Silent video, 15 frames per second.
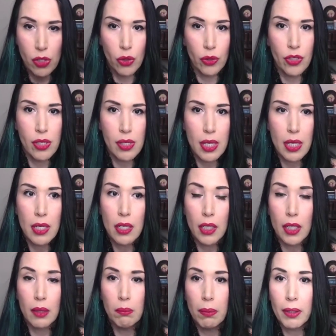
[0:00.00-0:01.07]
You're seeing a
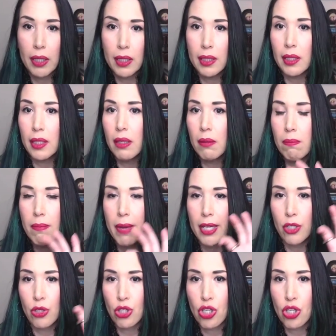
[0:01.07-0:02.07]
completely major